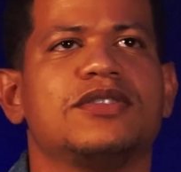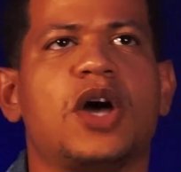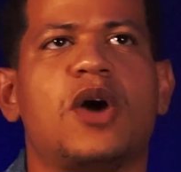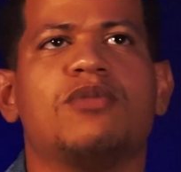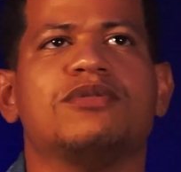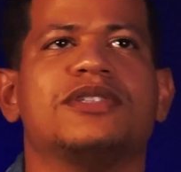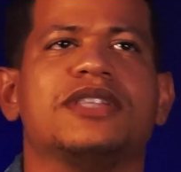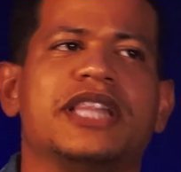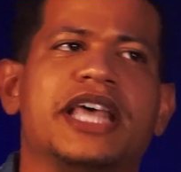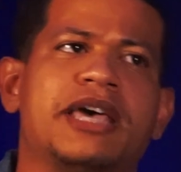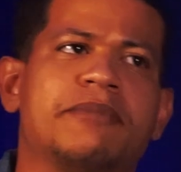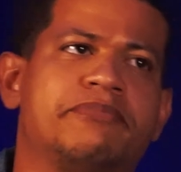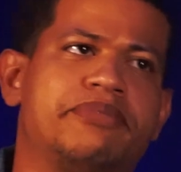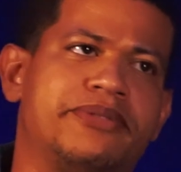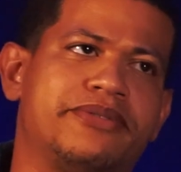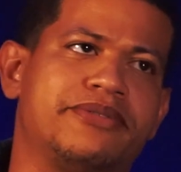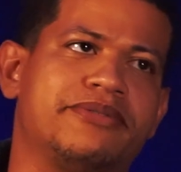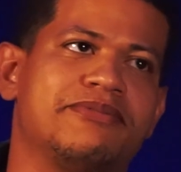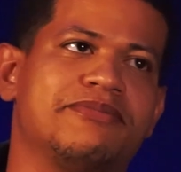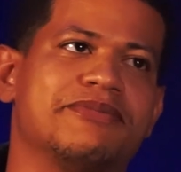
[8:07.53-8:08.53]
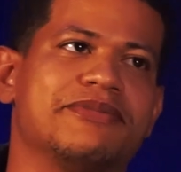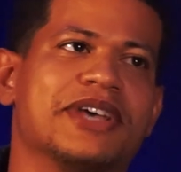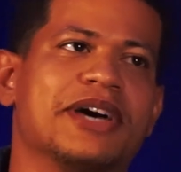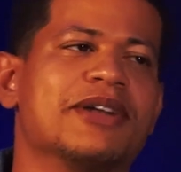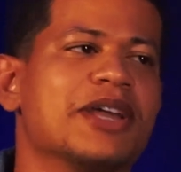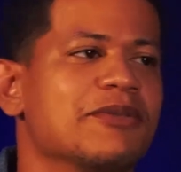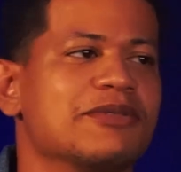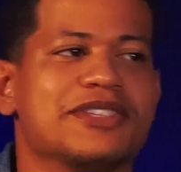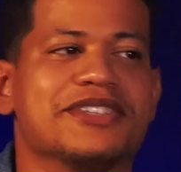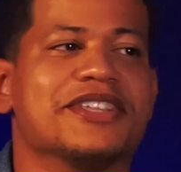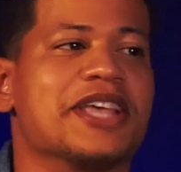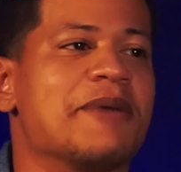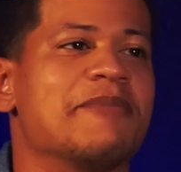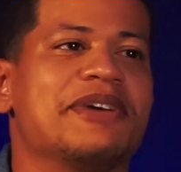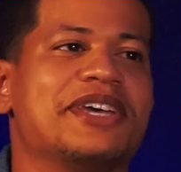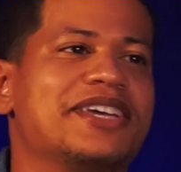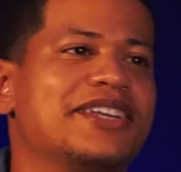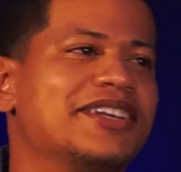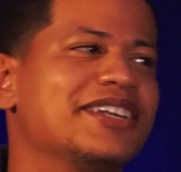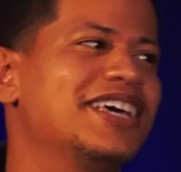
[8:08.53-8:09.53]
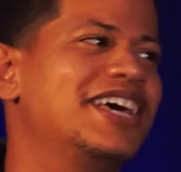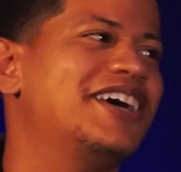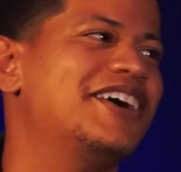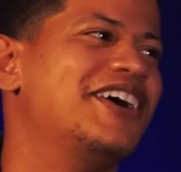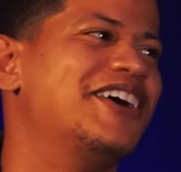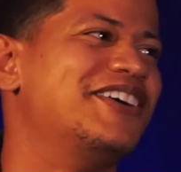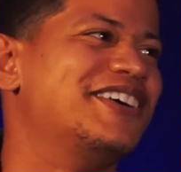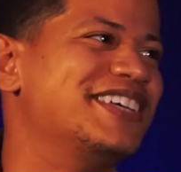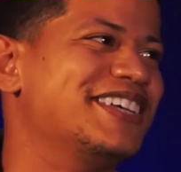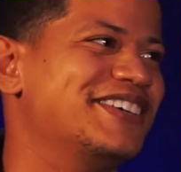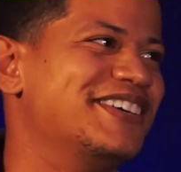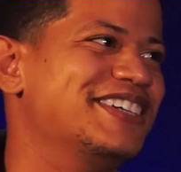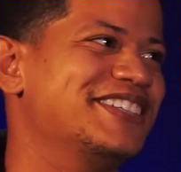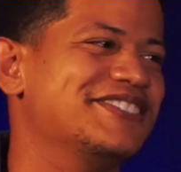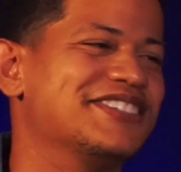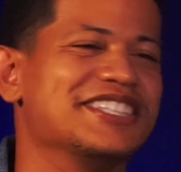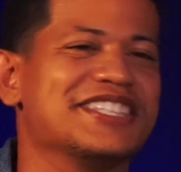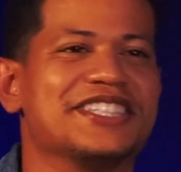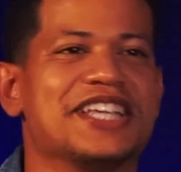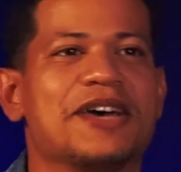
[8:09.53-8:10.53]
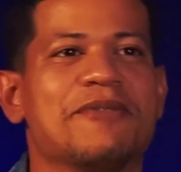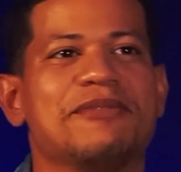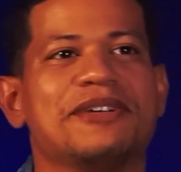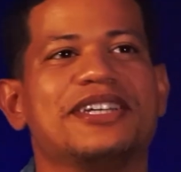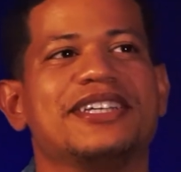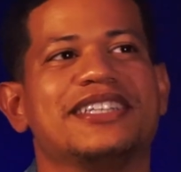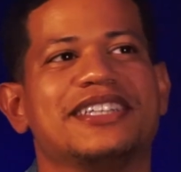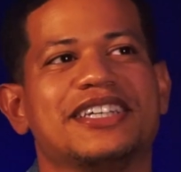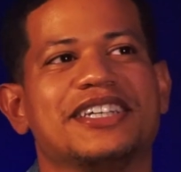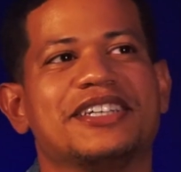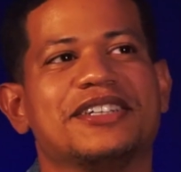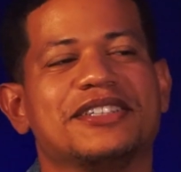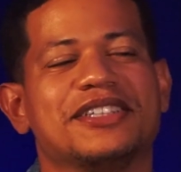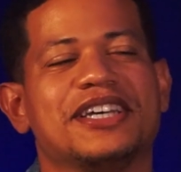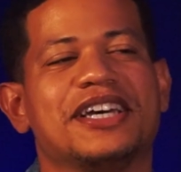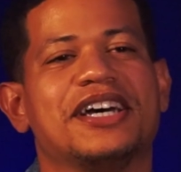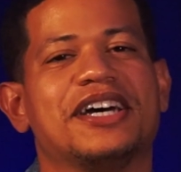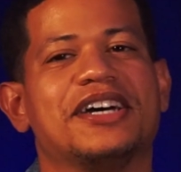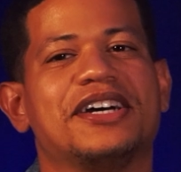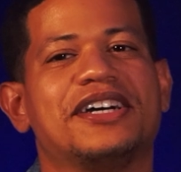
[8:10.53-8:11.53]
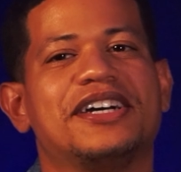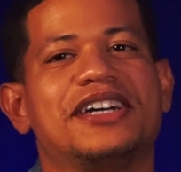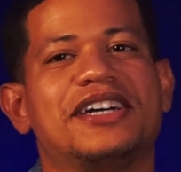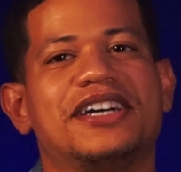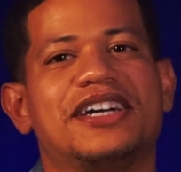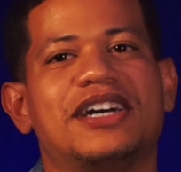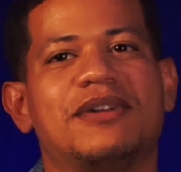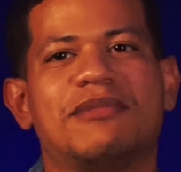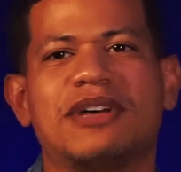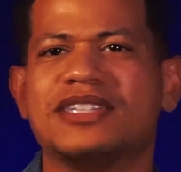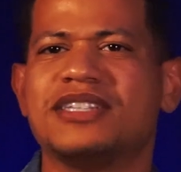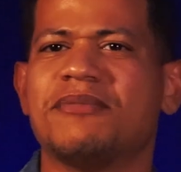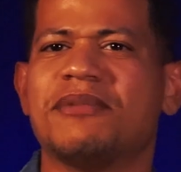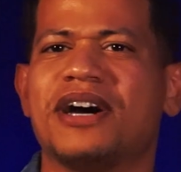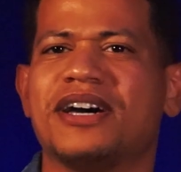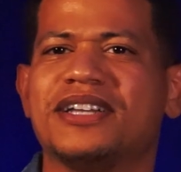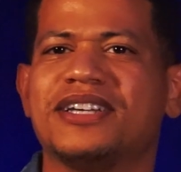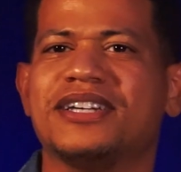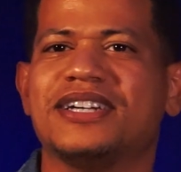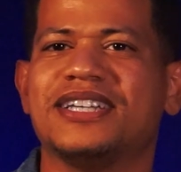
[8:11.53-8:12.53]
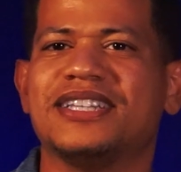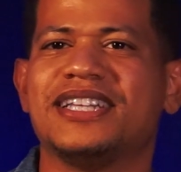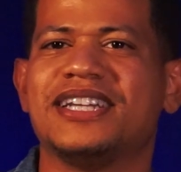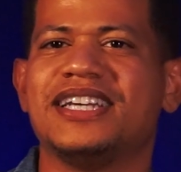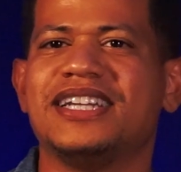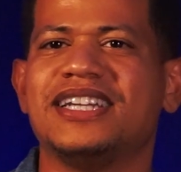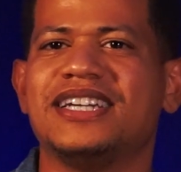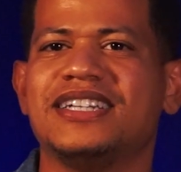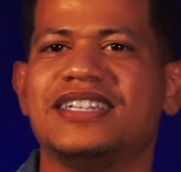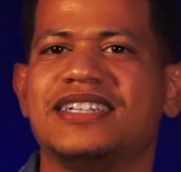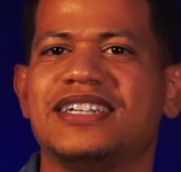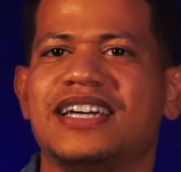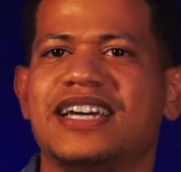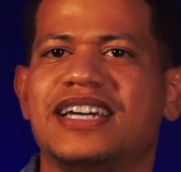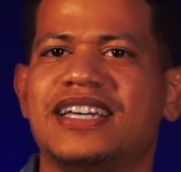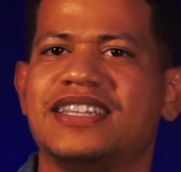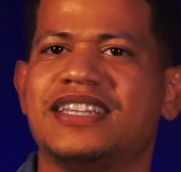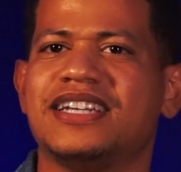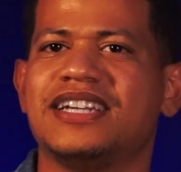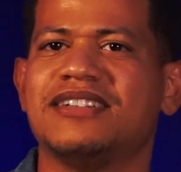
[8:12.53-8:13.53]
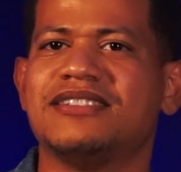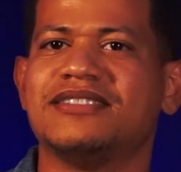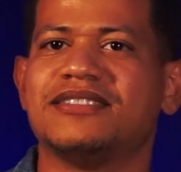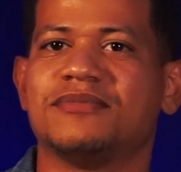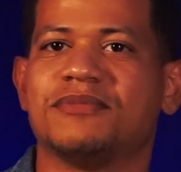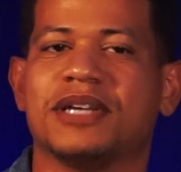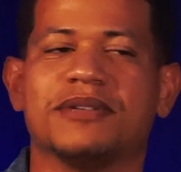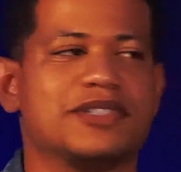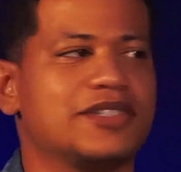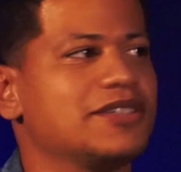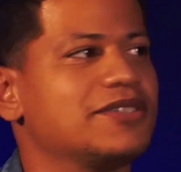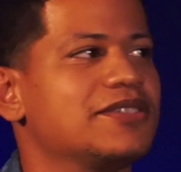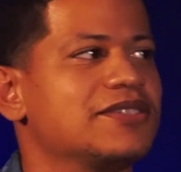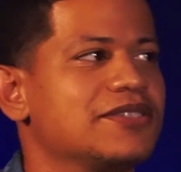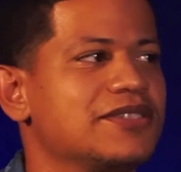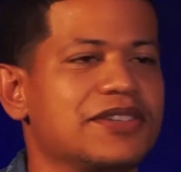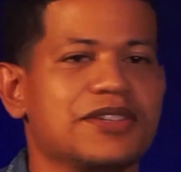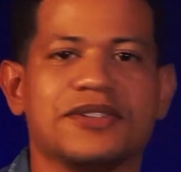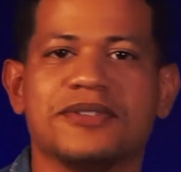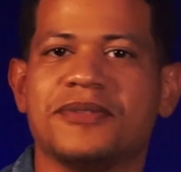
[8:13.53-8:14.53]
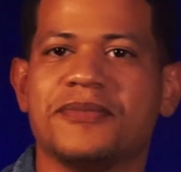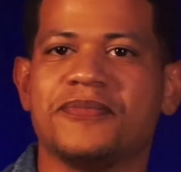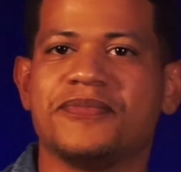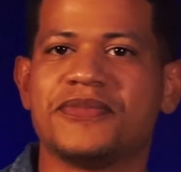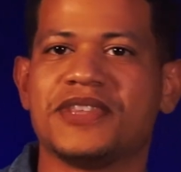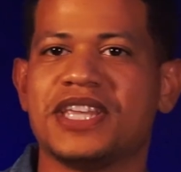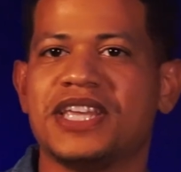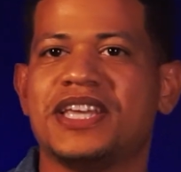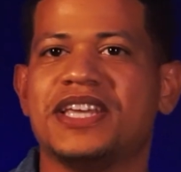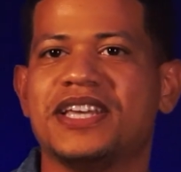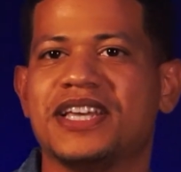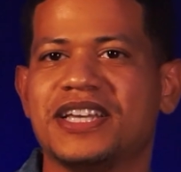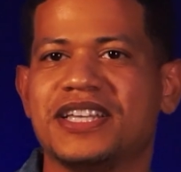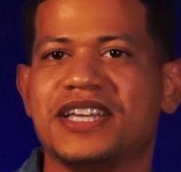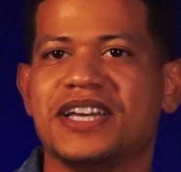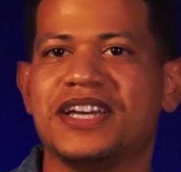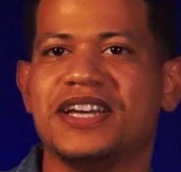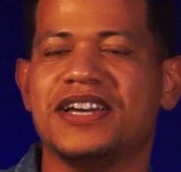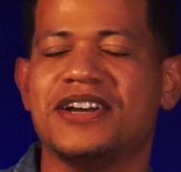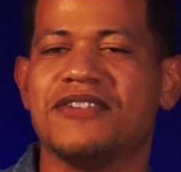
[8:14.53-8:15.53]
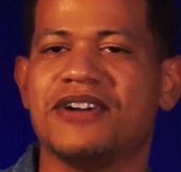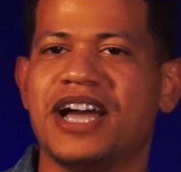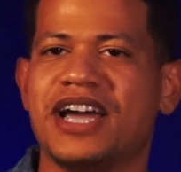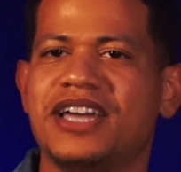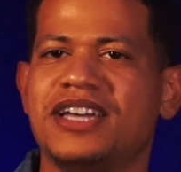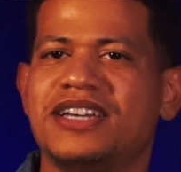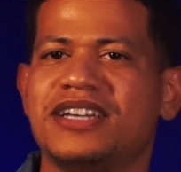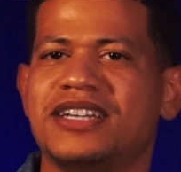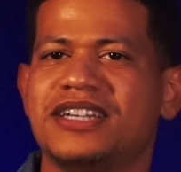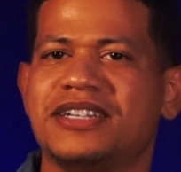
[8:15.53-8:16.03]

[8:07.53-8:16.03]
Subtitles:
"Those lips." I'm like, what does that mean? What does that mean? Yeah. That's about it, huh, Dana? Anything else? My sister's here. Yeah, right?